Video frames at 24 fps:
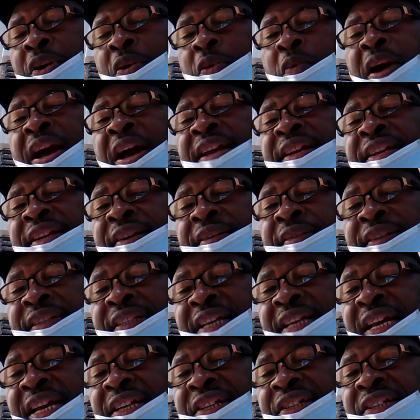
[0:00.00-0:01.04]
while the
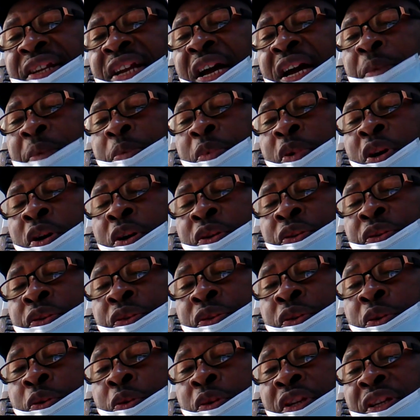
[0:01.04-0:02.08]
research gap
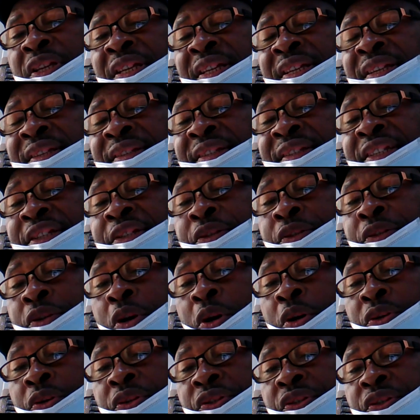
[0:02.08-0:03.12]
also is the
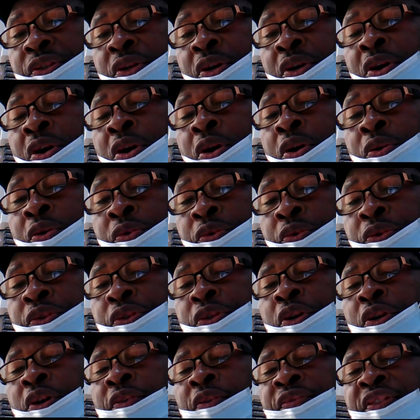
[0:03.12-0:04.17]
source or root
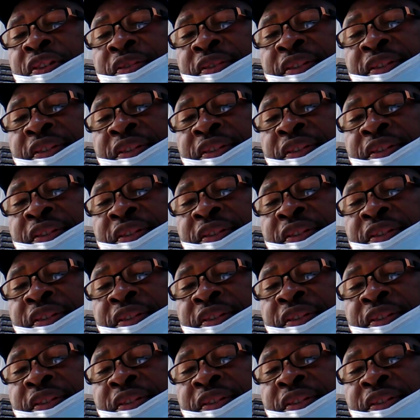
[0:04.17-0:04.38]
of the